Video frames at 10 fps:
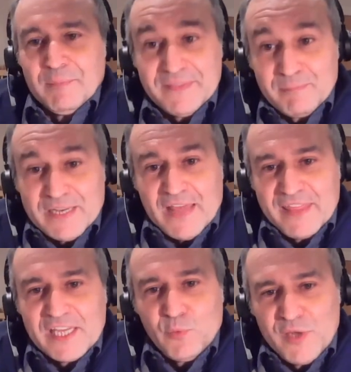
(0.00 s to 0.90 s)
but I
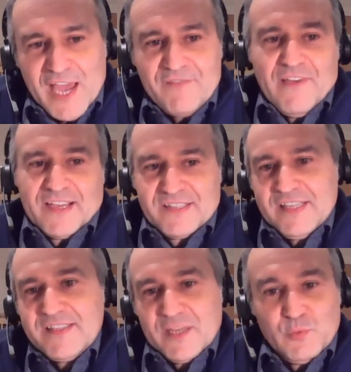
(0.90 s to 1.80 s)
think if we have
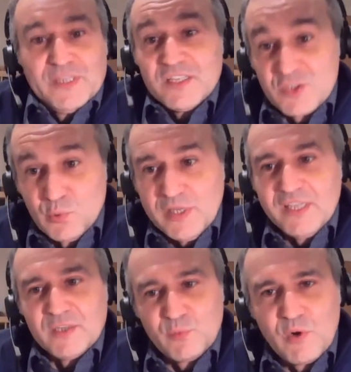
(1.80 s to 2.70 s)
vaccines that we can
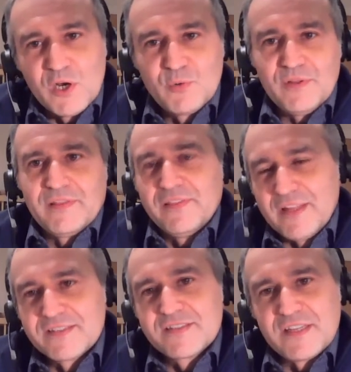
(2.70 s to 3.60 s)
tweak and work with, and
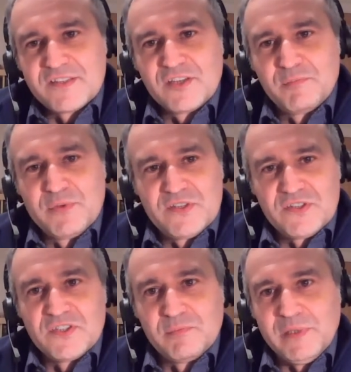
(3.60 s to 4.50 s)
that's a good
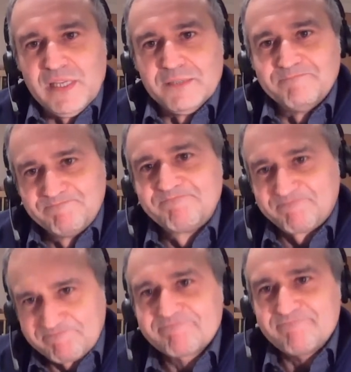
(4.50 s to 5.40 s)
position to be in.
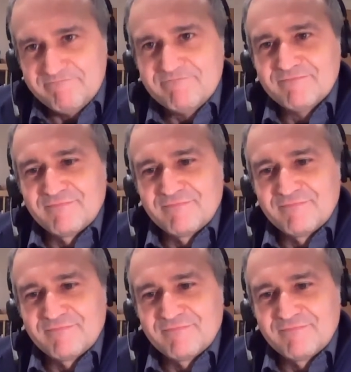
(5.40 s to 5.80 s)
Thank you